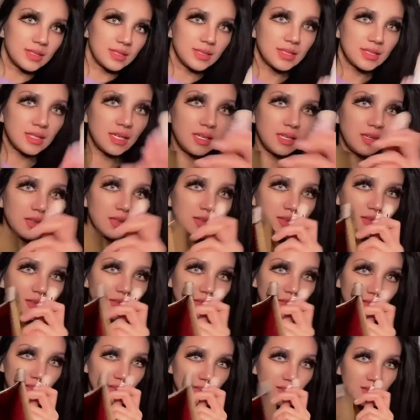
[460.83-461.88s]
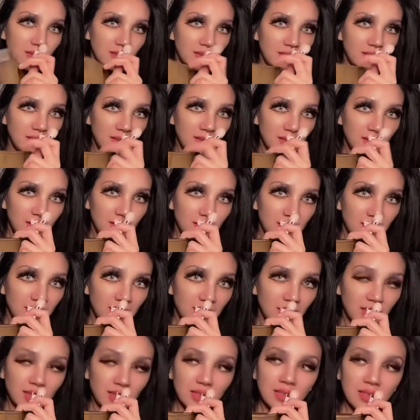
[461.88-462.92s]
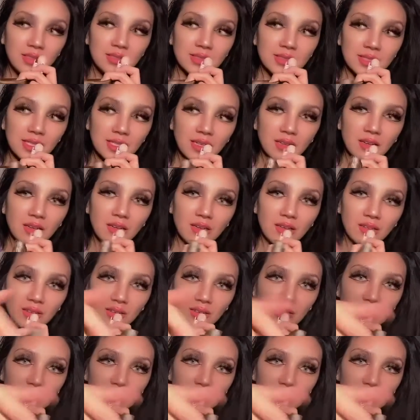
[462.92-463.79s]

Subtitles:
See? You're losing a lot